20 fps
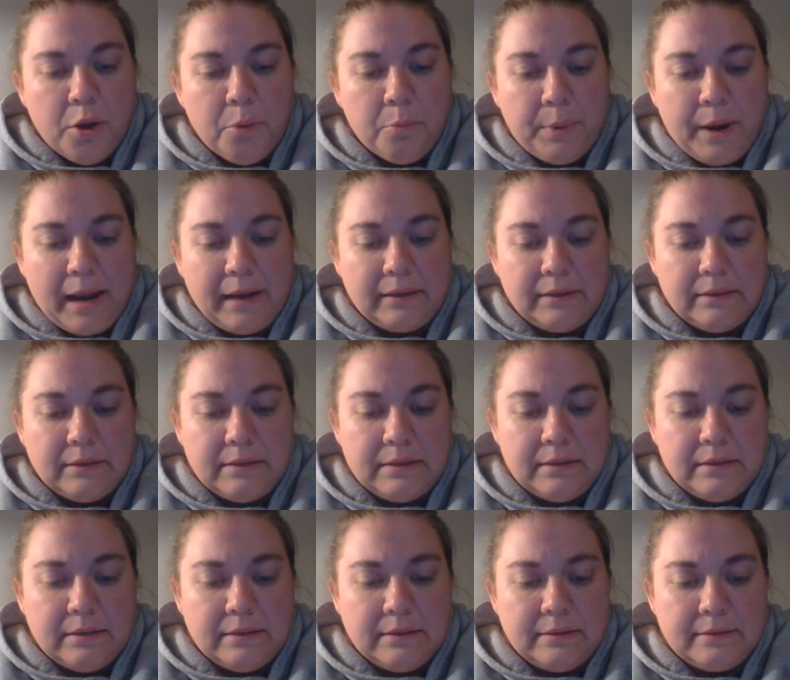
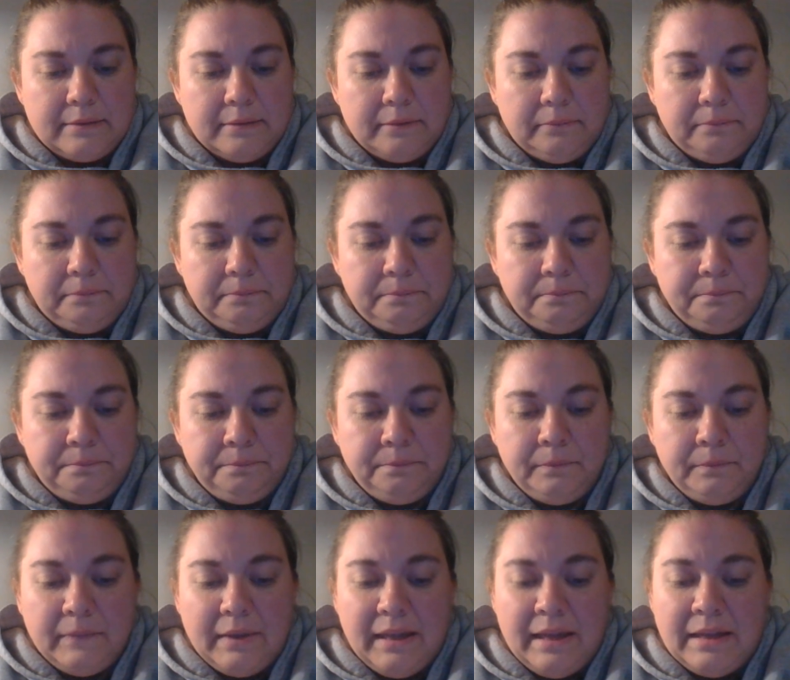Practices
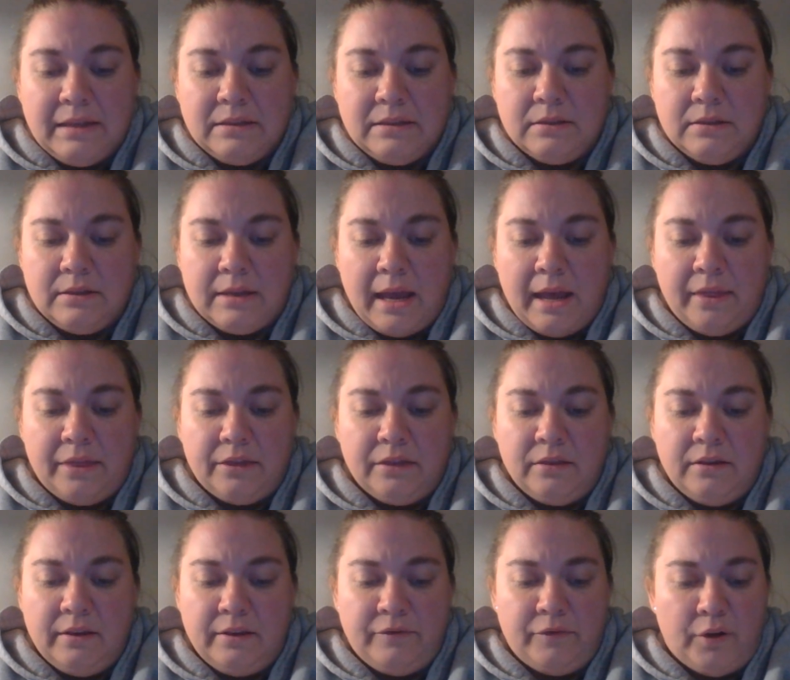in death
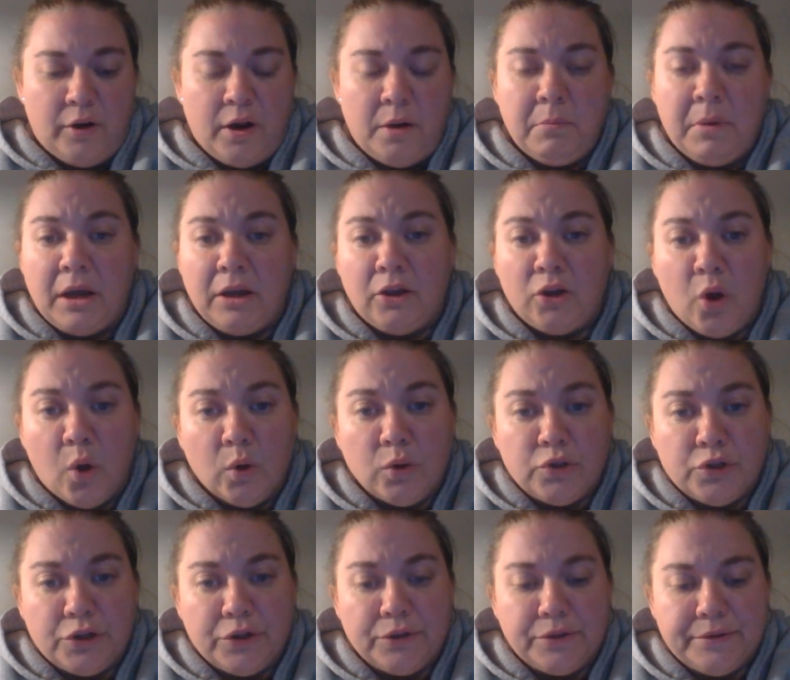differ among
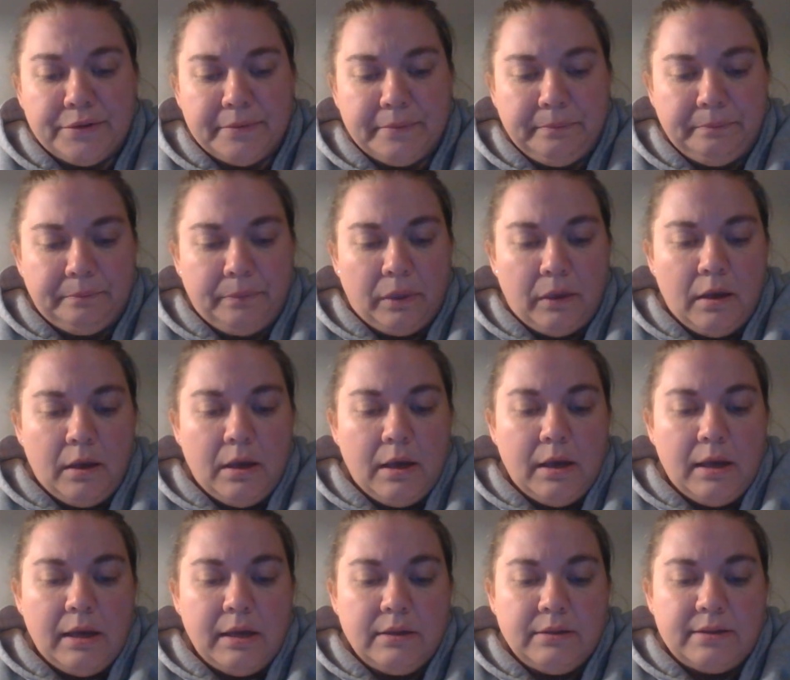cultures.
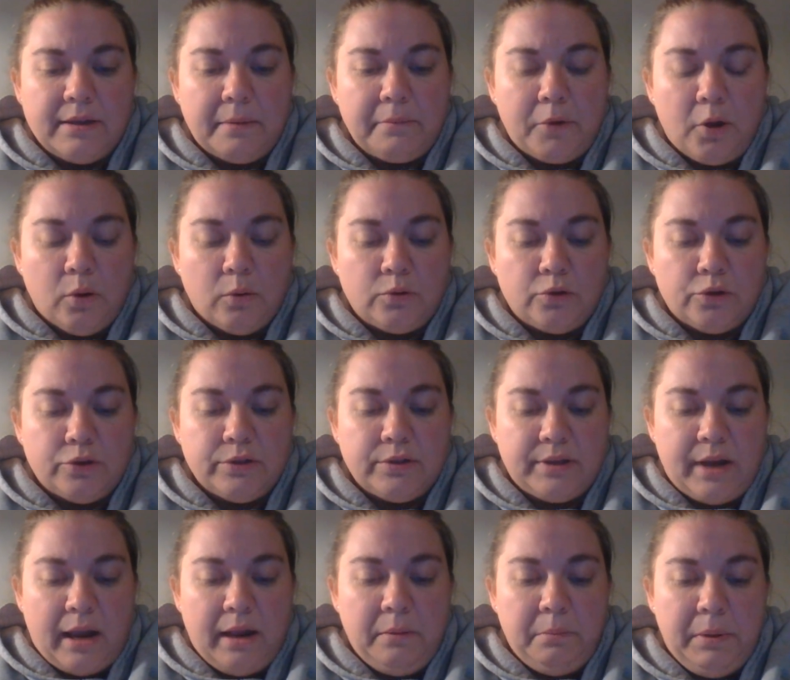In some cultures,
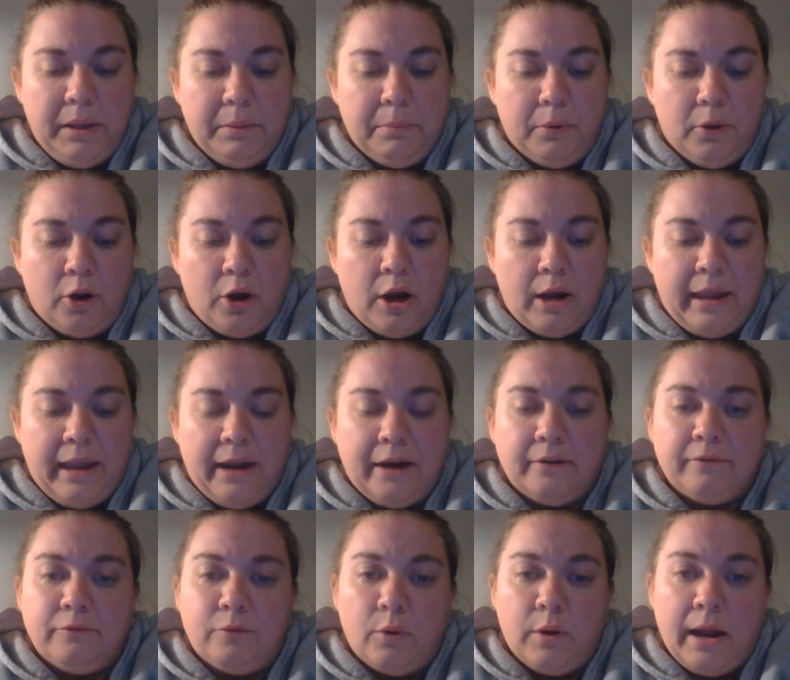dying people are
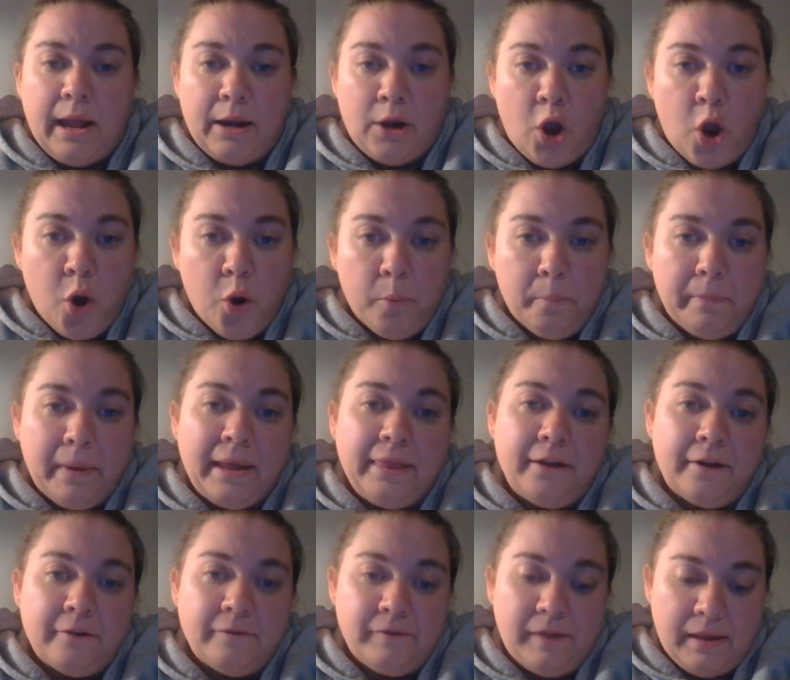cared for at home by
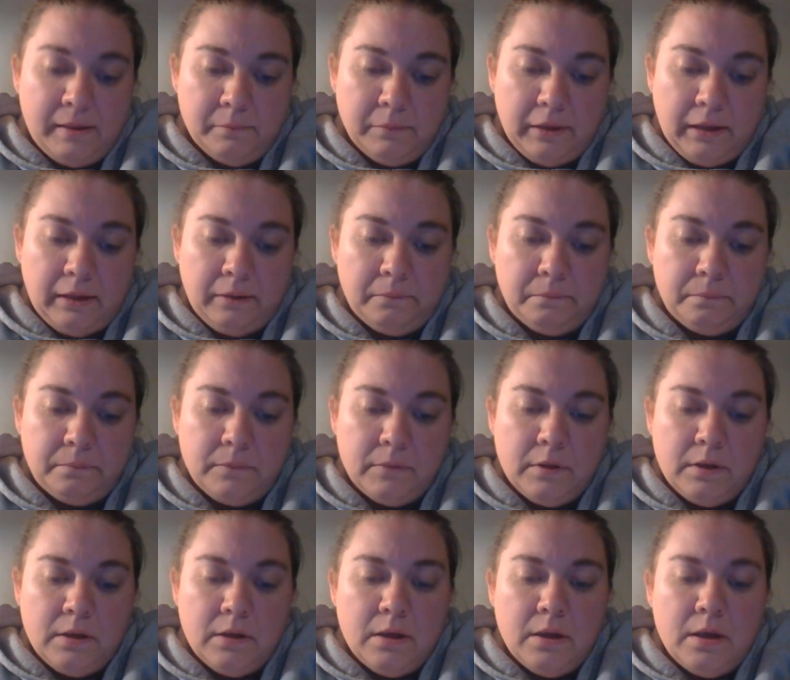their family.
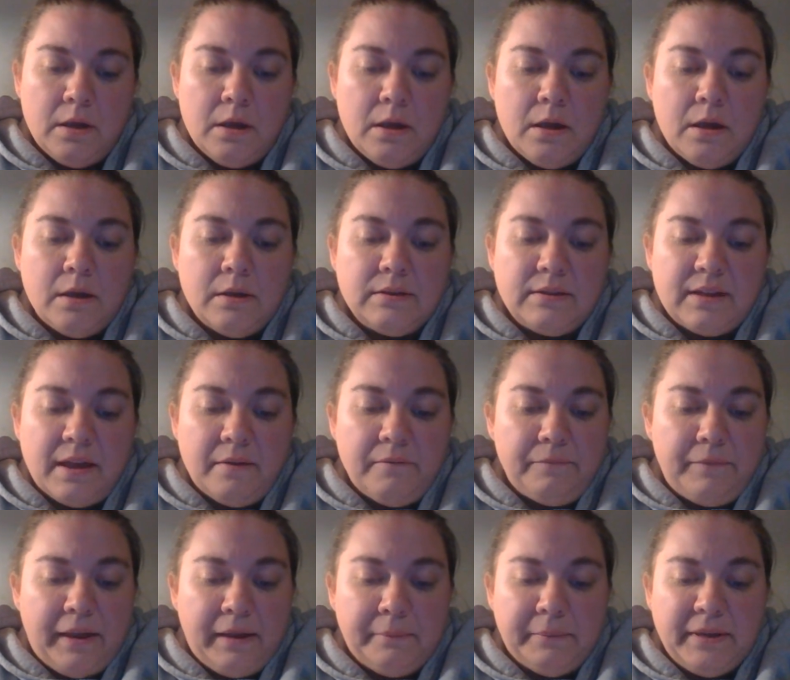Some
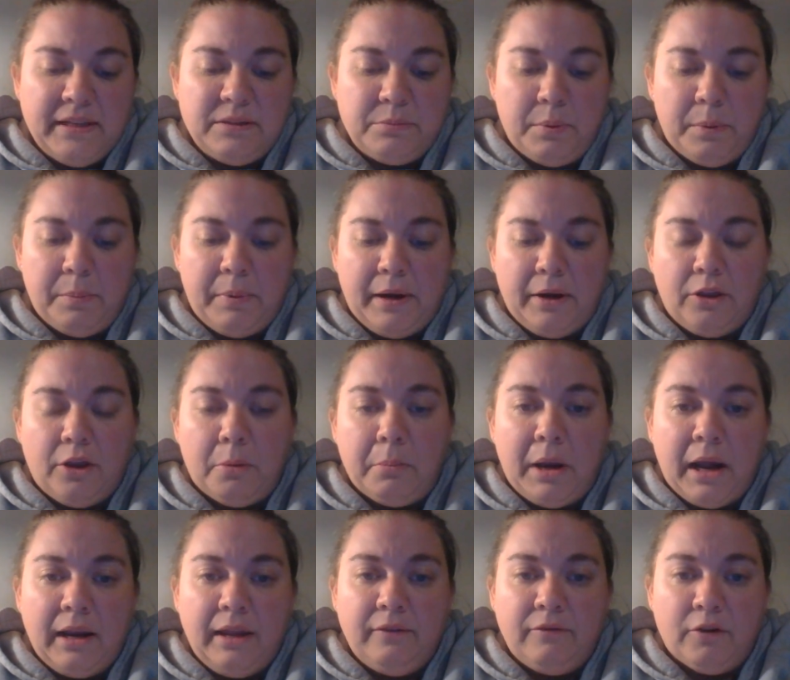families prepare their
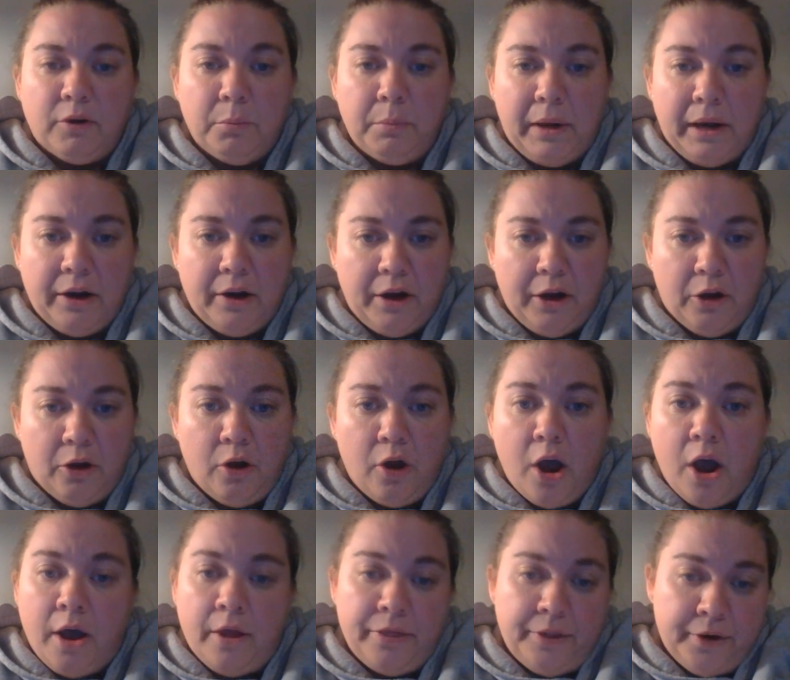body for burial
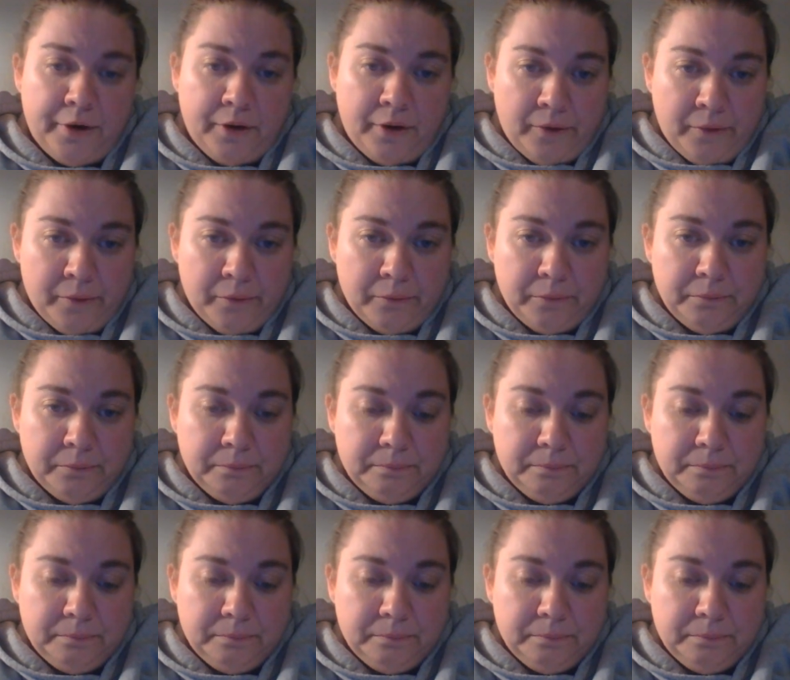on their own.